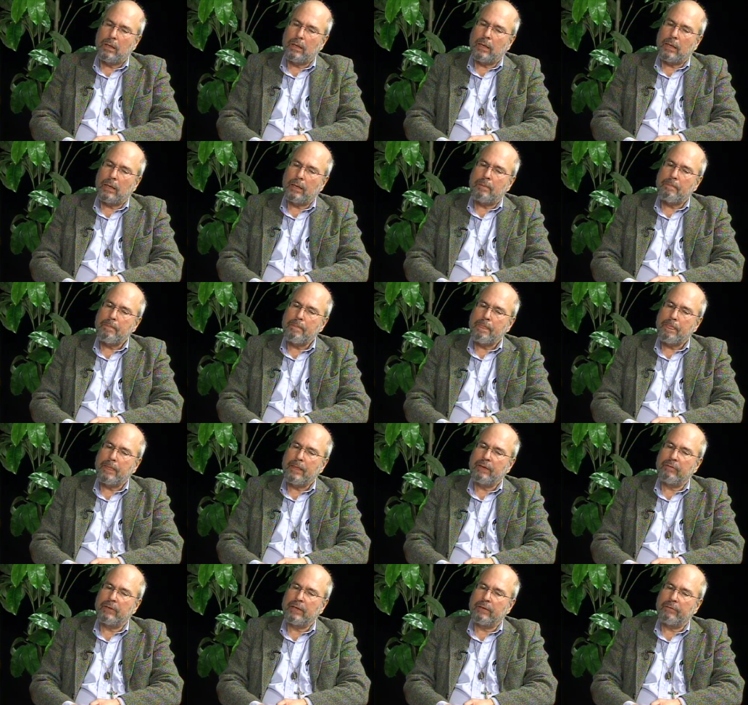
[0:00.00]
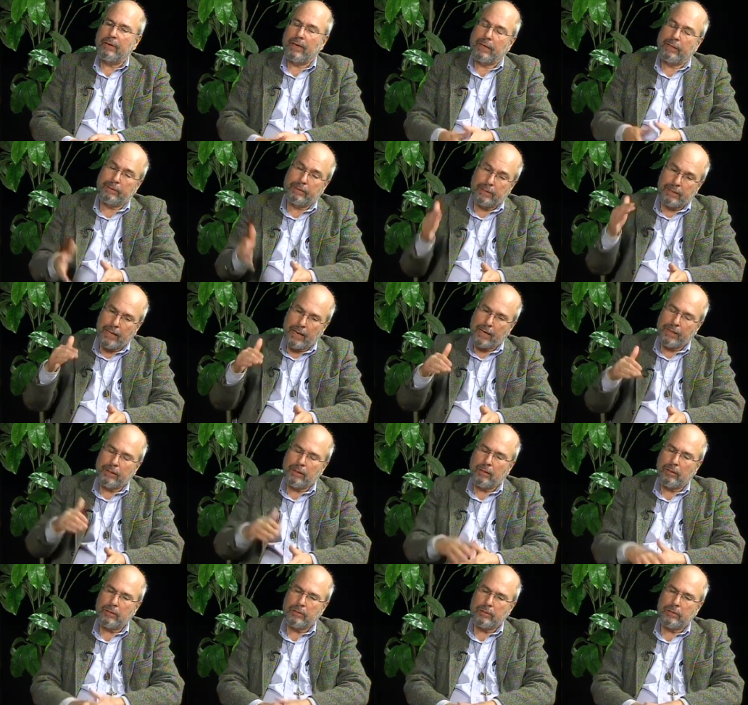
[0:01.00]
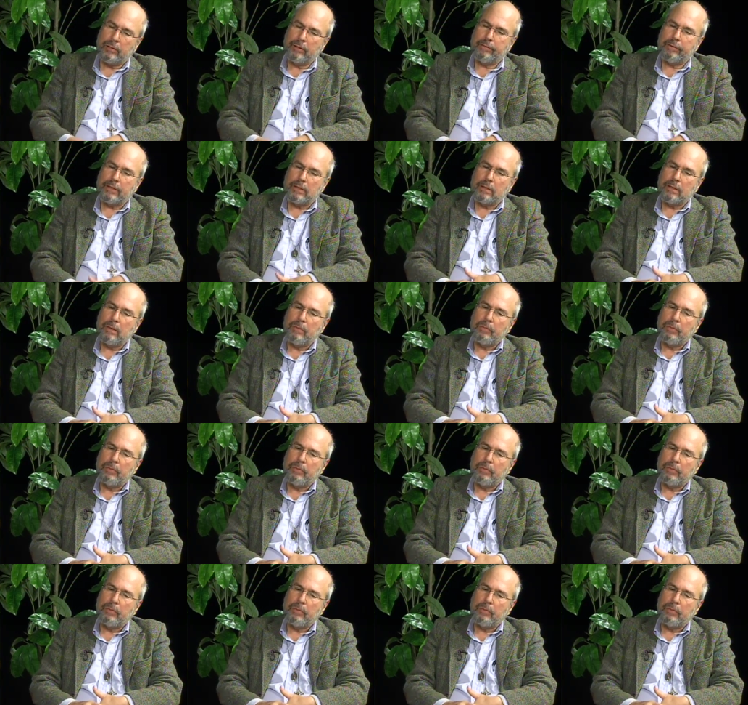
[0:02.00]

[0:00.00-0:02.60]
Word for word: um, even if I denied it on the surface.